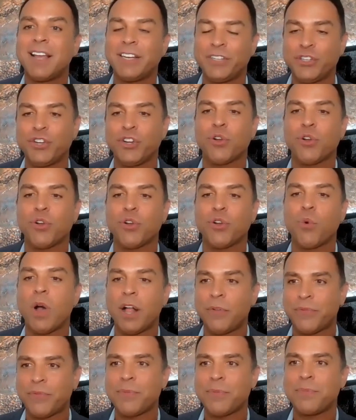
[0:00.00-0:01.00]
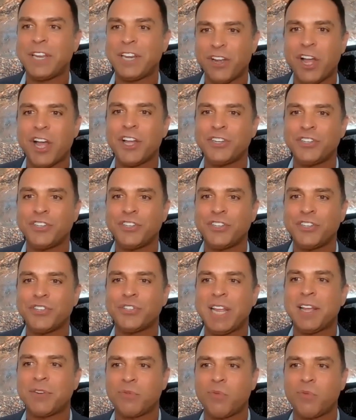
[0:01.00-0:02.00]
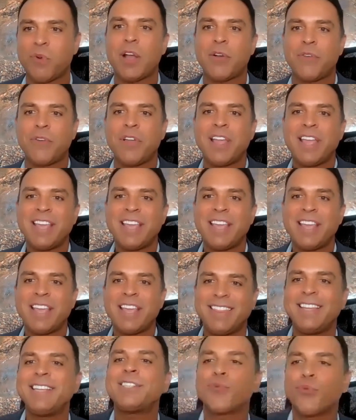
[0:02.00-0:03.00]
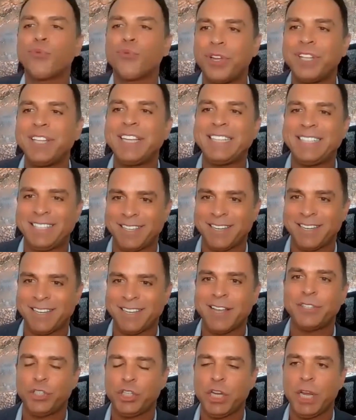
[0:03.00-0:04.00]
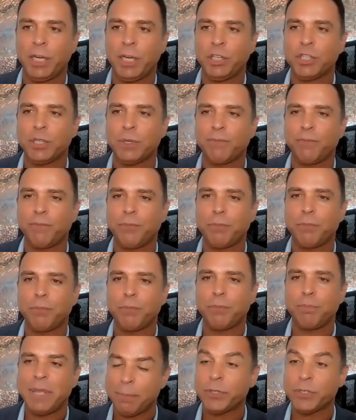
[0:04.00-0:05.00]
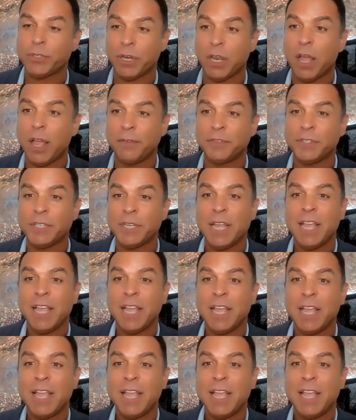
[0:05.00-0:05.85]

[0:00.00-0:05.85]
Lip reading: It took a while for me to understand, wow, this really does change people's lives.